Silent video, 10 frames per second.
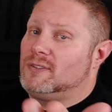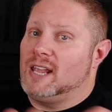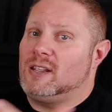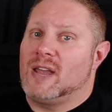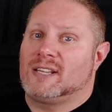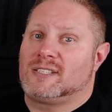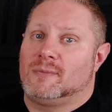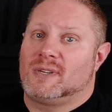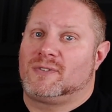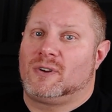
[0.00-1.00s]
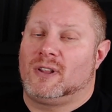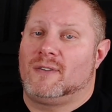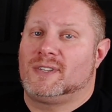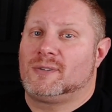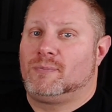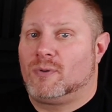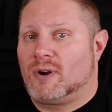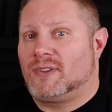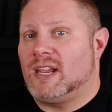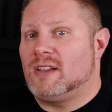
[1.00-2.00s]
Thank you guys so much for your love and
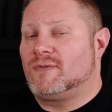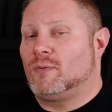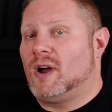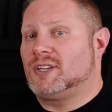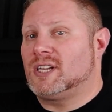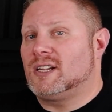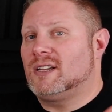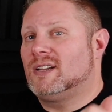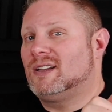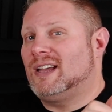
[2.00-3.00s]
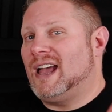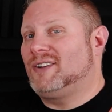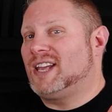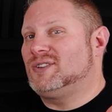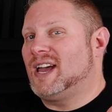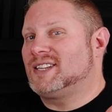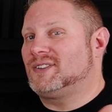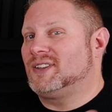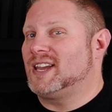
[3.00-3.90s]
support. Thank you for watching. I'll catch you guys on the